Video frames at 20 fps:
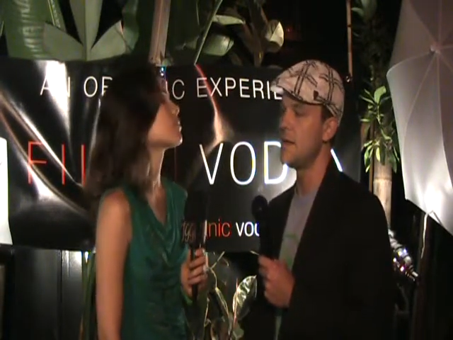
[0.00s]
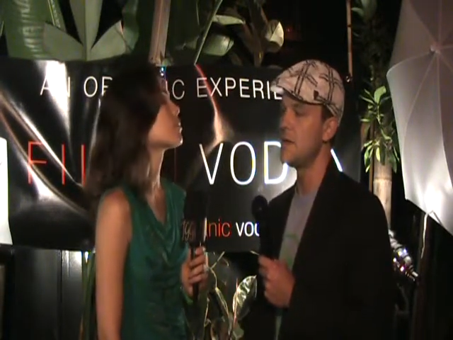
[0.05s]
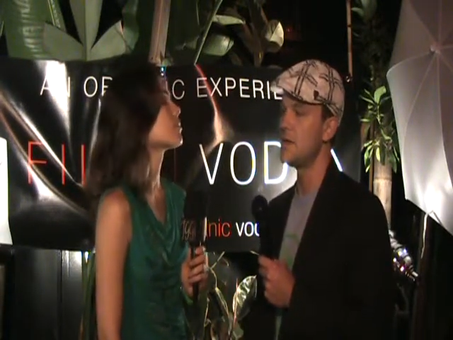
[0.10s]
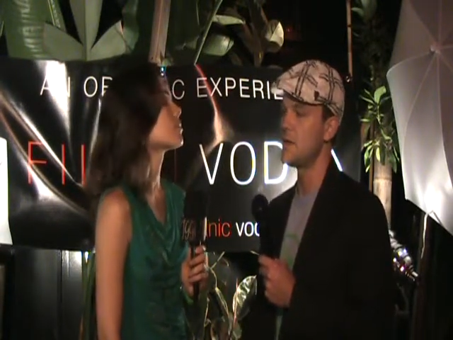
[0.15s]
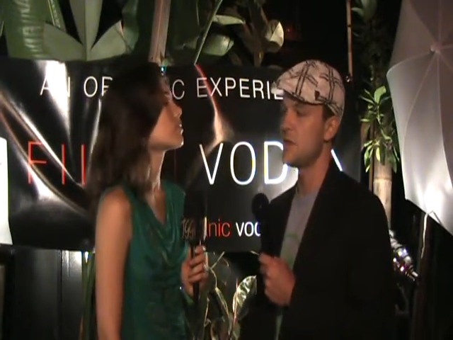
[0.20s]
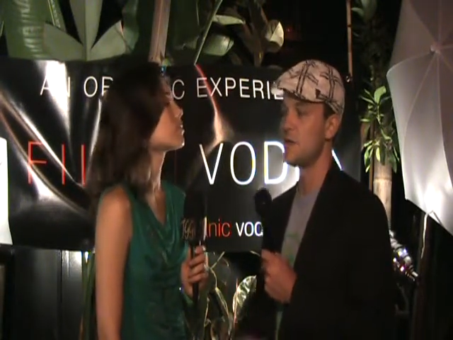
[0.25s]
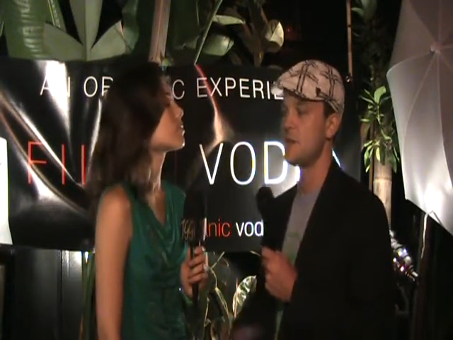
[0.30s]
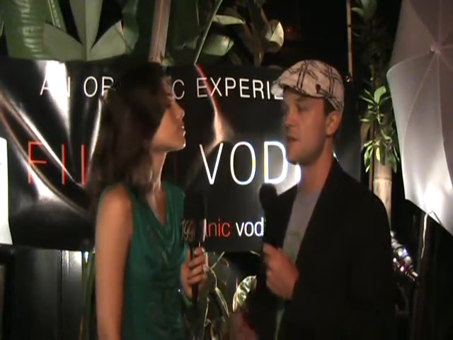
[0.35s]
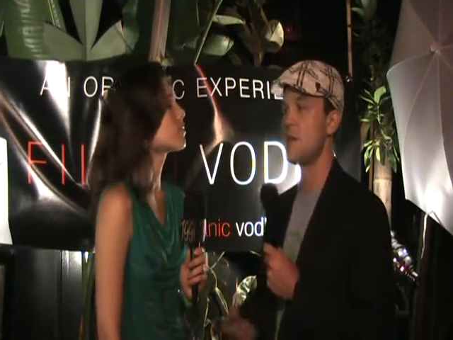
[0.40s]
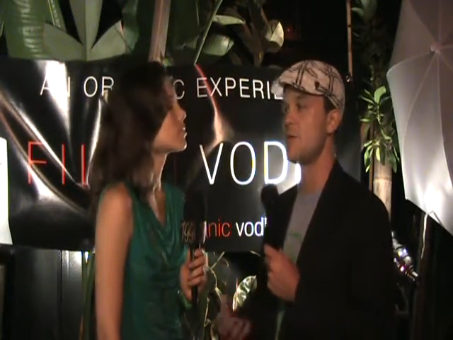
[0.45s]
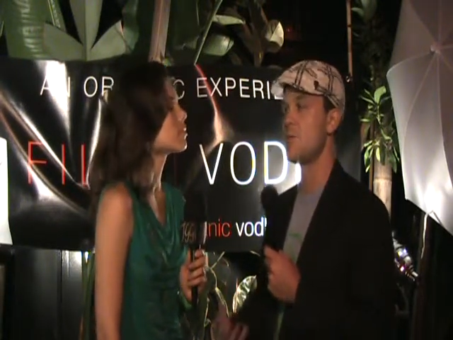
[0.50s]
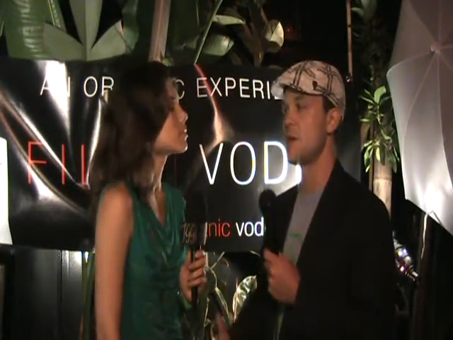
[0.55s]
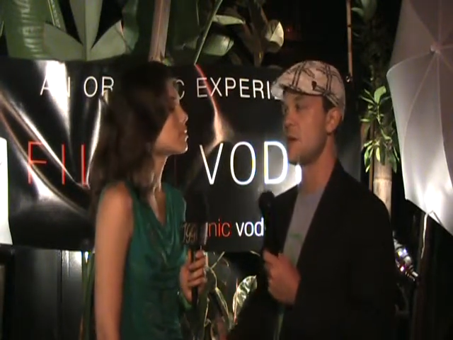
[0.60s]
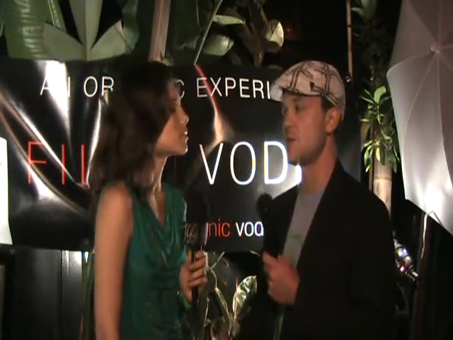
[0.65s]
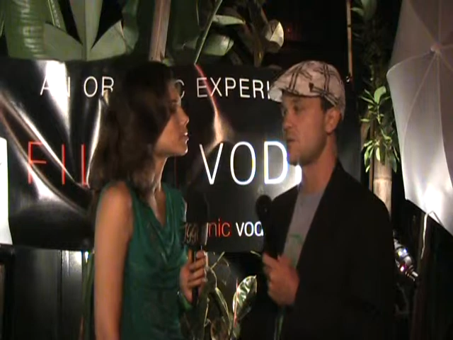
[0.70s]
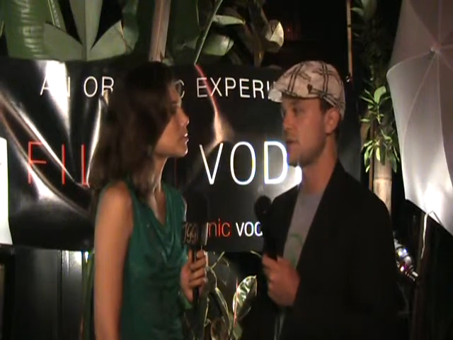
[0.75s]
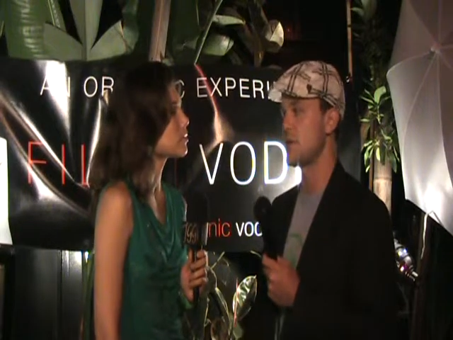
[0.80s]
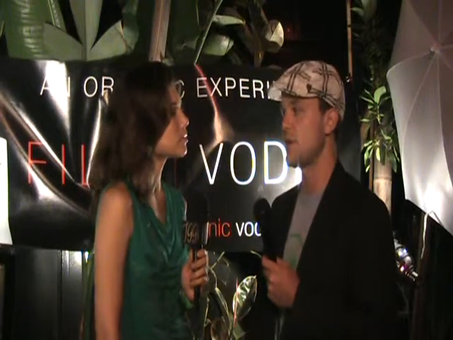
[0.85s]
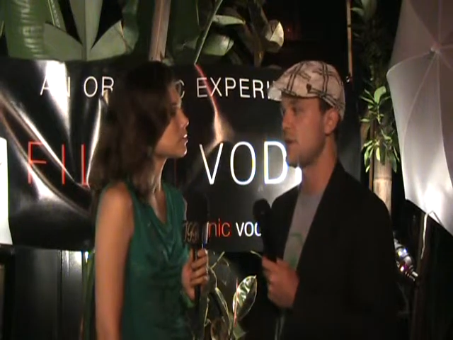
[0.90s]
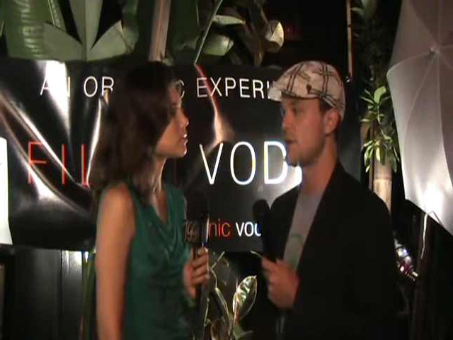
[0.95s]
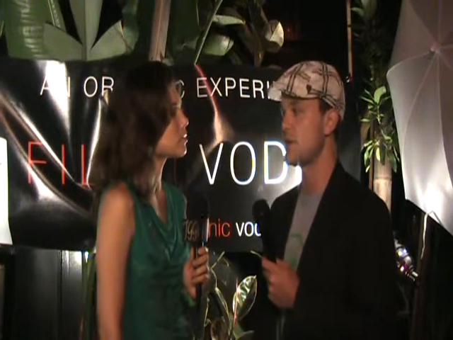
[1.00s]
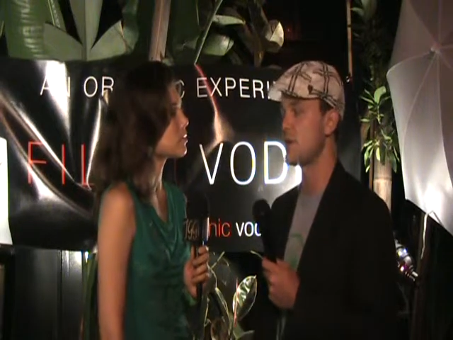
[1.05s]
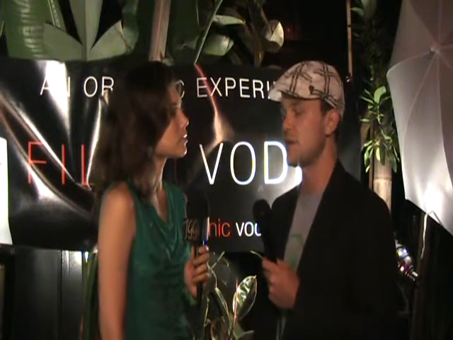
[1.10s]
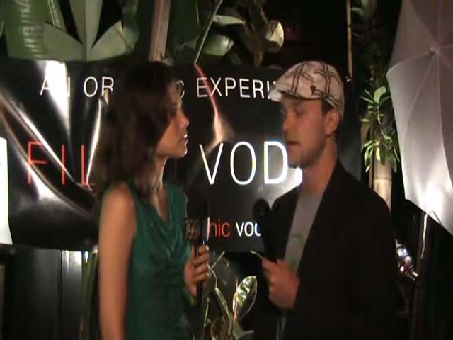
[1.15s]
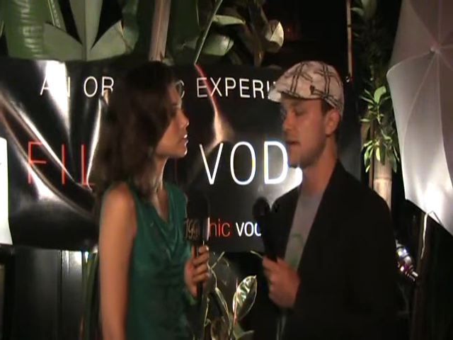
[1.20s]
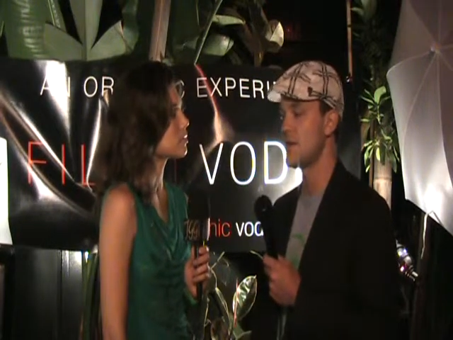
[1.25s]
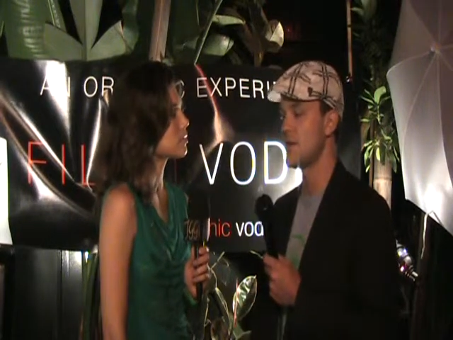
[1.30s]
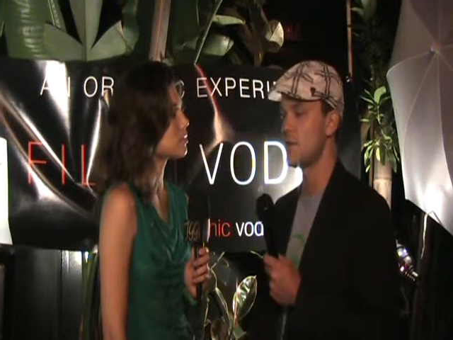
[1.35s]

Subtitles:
that you start seeing big results.